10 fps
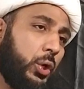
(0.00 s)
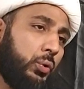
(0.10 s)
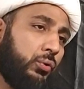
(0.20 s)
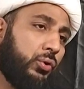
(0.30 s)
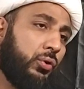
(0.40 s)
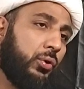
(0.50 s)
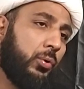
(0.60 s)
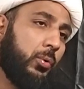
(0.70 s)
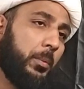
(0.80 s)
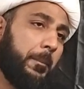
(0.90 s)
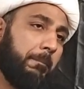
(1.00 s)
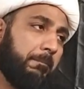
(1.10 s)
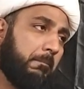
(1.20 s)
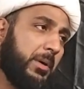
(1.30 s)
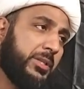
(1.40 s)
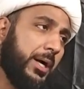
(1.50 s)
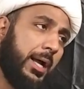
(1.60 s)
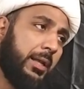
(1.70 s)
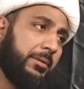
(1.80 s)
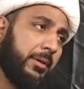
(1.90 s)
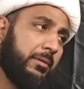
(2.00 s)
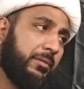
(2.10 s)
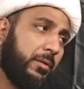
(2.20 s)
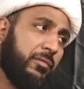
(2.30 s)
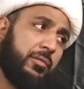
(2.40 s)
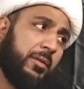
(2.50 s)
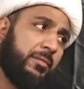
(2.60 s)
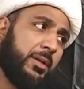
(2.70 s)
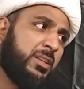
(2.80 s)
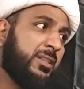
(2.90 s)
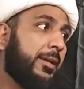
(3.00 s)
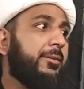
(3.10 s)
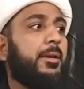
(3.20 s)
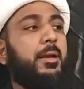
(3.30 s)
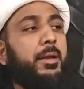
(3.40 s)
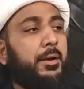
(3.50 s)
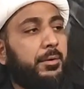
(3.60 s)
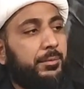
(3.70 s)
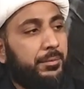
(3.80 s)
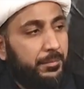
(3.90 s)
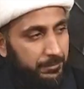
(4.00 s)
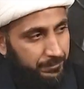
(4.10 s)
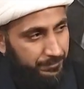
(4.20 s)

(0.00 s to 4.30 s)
used to do majalises for 50, 60 years.